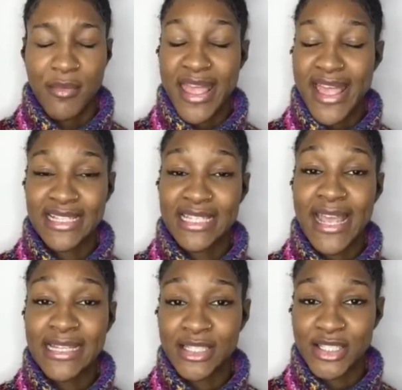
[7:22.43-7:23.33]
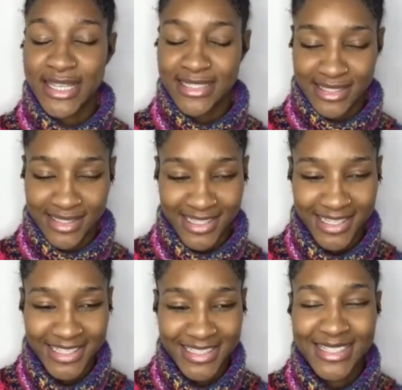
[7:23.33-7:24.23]
my hair tends to get
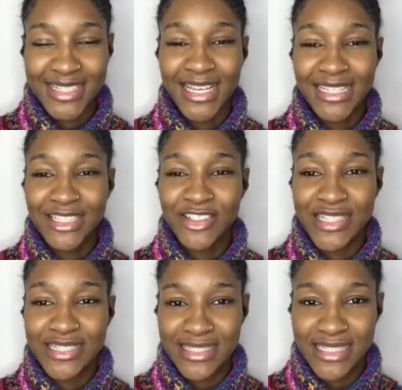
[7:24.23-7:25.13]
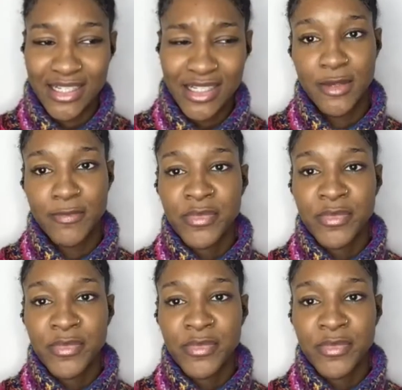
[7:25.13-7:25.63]
slightly greasier.